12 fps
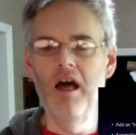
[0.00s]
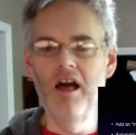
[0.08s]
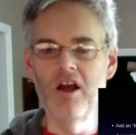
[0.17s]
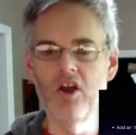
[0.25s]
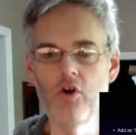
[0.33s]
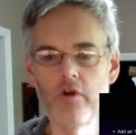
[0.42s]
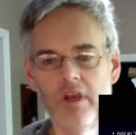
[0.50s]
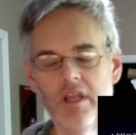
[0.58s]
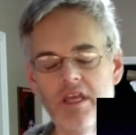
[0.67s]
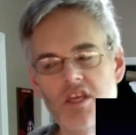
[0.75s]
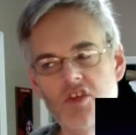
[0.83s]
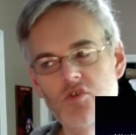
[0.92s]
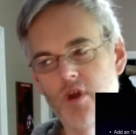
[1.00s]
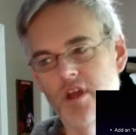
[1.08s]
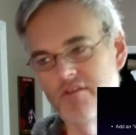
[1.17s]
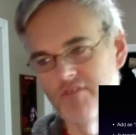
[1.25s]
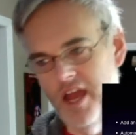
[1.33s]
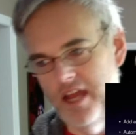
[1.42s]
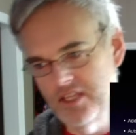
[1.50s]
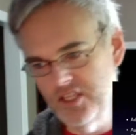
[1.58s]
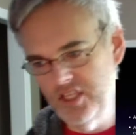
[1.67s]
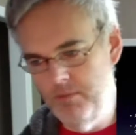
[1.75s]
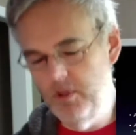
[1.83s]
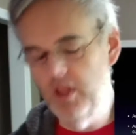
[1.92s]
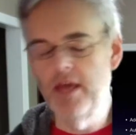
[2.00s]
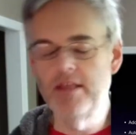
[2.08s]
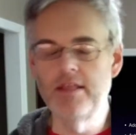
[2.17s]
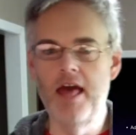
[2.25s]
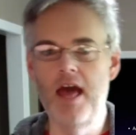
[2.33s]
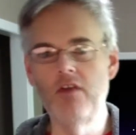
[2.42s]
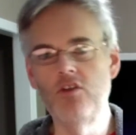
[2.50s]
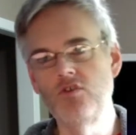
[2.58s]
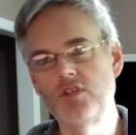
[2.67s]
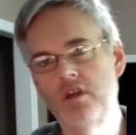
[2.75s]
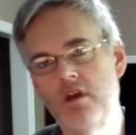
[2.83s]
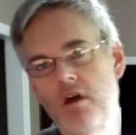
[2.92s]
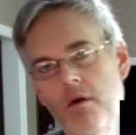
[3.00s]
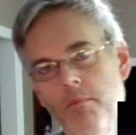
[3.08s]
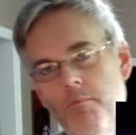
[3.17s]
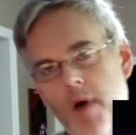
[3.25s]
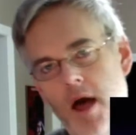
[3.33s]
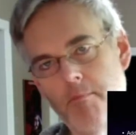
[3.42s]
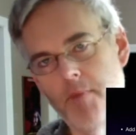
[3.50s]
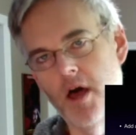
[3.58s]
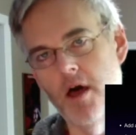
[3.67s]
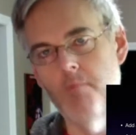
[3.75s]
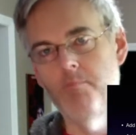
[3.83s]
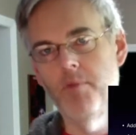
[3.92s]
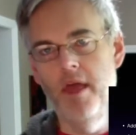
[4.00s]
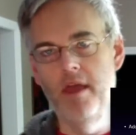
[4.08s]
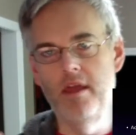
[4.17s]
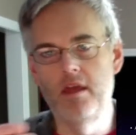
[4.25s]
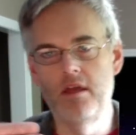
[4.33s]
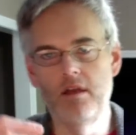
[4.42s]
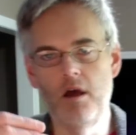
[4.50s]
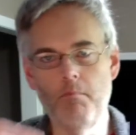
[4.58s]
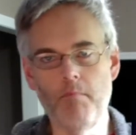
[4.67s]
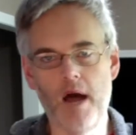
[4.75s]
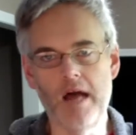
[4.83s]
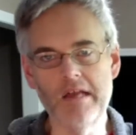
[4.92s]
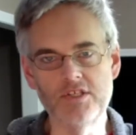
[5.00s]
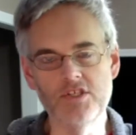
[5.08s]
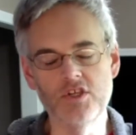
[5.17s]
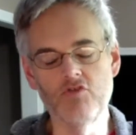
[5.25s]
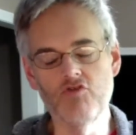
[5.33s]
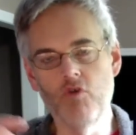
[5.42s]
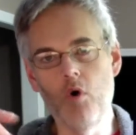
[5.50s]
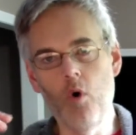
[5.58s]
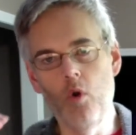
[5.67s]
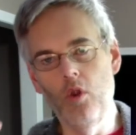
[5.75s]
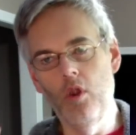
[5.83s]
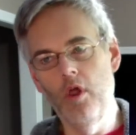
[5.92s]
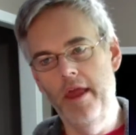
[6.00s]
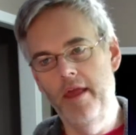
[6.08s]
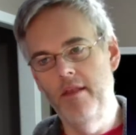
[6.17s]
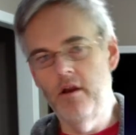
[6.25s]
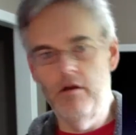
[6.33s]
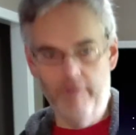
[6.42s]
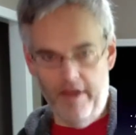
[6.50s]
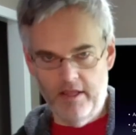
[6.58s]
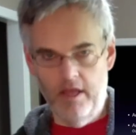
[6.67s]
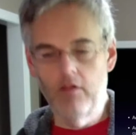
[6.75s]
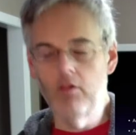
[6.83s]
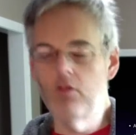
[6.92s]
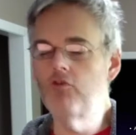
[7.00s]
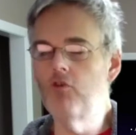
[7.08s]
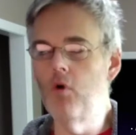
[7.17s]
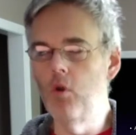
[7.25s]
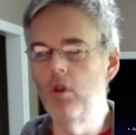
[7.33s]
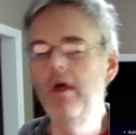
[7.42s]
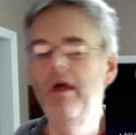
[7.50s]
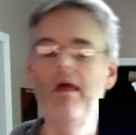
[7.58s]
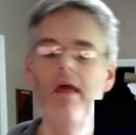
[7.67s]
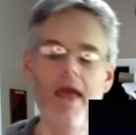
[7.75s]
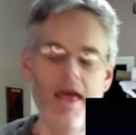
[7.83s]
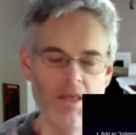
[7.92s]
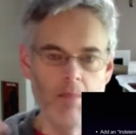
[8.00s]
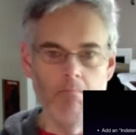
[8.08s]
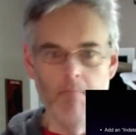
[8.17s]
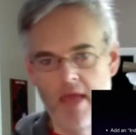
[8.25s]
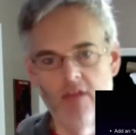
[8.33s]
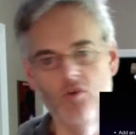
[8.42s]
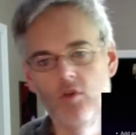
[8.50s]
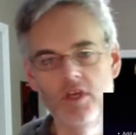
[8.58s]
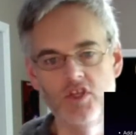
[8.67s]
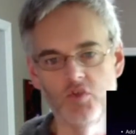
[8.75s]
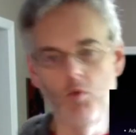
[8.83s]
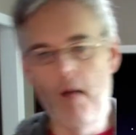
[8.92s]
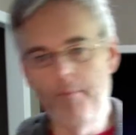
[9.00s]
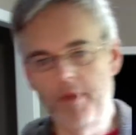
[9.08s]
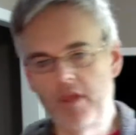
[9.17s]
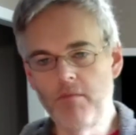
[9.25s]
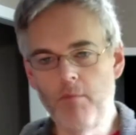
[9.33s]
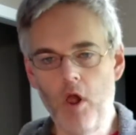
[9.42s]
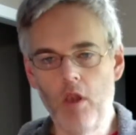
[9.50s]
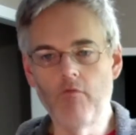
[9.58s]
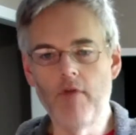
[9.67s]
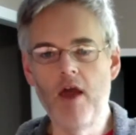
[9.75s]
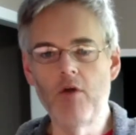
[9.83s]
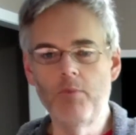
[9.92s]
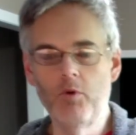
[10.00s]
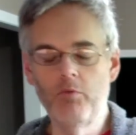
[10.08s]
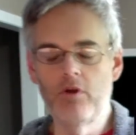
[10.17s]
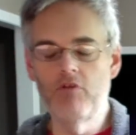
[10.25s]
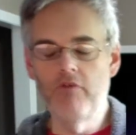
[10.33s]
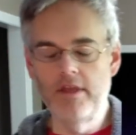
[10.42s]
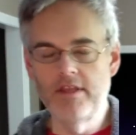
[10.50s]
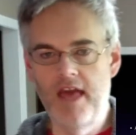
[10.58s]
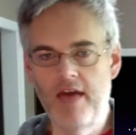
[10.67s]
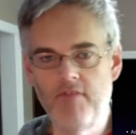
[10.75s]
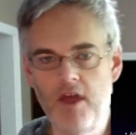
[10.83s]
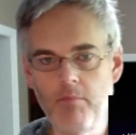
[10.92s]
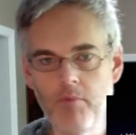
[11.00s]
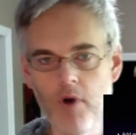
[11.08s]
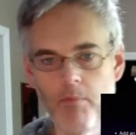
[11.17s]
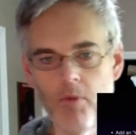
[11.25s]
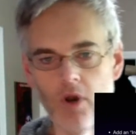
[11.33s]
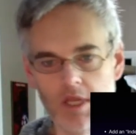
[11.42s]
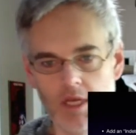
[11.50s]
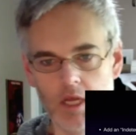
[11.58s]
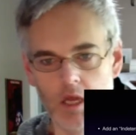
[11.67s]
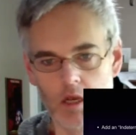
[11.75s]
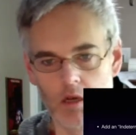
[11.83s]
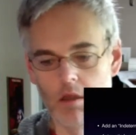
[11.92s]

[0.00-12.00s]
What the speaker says: Currently, you can kind of simulate that using a pop-up and a box control and a rectangle control, and then manually swapping them all around. But it would be great to have that properly done